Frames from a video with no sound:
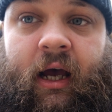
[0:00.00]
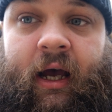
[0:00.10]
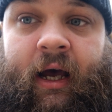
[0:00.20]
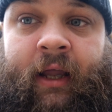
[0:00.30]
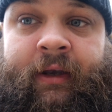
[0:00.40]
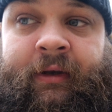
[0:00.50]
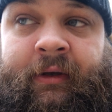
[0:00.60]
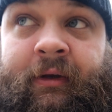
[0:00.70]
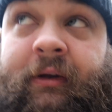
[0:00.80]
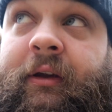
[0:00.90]

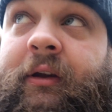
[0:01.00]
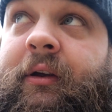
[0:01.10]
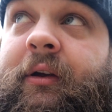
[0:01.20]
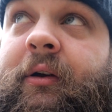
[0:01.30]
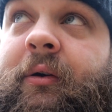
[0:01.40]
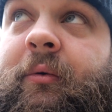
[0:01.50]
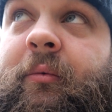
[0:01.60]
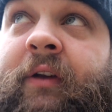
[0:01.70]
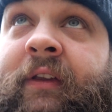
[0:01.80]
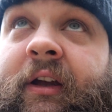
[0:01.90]
And
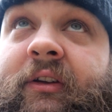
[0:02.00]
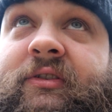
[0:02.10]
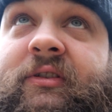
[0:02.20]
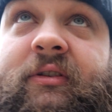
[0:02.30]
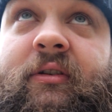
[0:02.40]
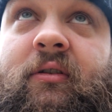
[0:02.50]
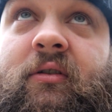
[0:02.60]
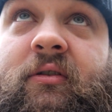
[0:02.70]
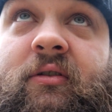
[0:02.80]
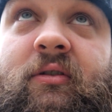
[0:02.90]
when there's
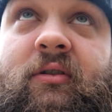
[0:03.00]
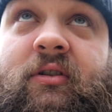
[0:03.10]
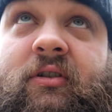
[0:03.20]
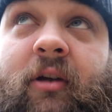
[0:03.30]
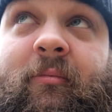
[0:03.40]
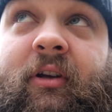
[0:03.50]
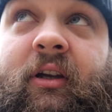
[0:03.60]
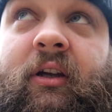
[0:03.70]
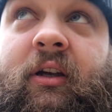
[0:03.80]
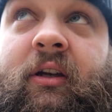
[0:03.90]

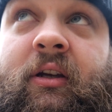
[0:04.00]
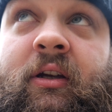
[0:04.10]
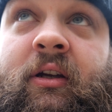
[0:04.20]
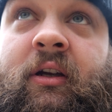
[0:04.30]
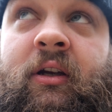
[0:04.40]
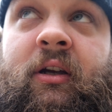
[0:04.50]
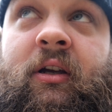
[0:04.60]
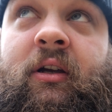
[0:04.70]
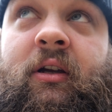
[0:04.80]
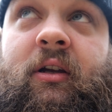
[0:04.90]
something
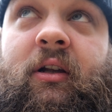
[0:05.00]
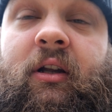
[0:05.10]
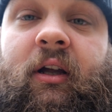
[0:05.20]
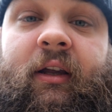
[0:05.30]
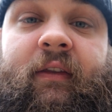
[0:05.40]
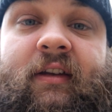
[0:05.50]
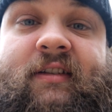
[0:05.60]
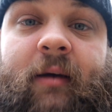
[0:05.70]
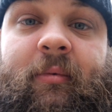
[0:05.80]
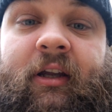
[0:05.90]
like this
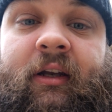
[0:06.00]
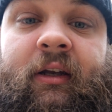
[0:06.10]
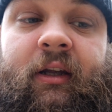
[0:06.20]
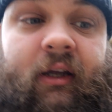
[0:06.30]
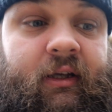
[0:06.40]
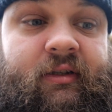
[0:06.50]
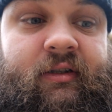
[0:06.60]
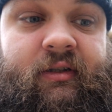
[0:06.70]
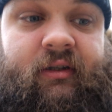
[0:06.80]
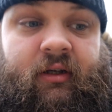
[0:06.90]
happening,
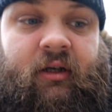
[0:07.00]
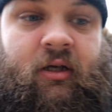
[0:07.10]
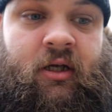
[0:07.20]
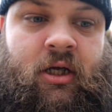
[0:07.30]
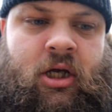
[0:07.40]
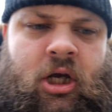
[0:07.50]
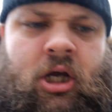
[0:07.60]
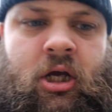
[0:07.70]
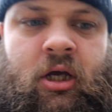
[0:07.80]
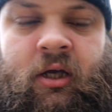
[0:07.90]
it's
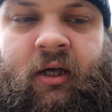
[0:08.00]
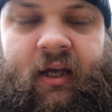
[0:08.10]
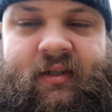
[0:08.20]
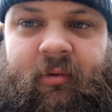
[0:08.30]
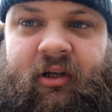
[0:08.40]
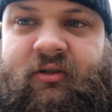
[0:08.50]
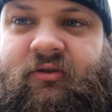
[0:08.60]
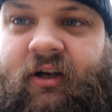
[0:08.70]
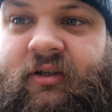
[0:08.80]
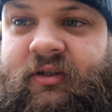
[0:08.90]
a bit
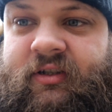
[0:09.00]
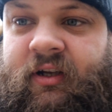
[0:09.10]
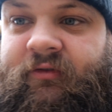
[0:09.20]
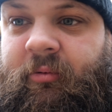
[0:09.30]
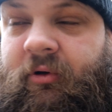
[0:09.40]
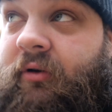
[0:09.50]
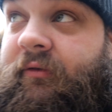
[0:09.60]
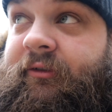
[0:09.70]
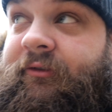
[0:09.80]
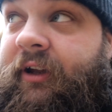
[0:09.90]
strange. It's enough to put
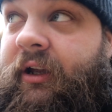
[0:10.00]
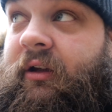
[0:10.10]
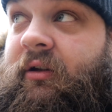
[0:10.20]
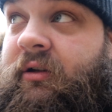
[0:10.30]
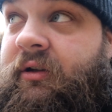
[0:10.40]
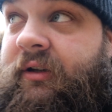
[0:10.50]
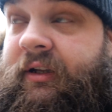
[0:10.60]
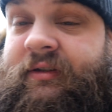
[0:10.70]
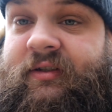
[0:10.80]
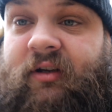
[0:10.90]
fear
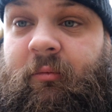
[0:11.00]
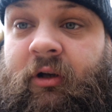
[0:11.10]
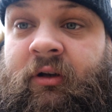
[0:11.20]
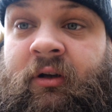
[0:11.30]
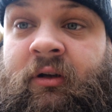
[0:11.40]
into someone.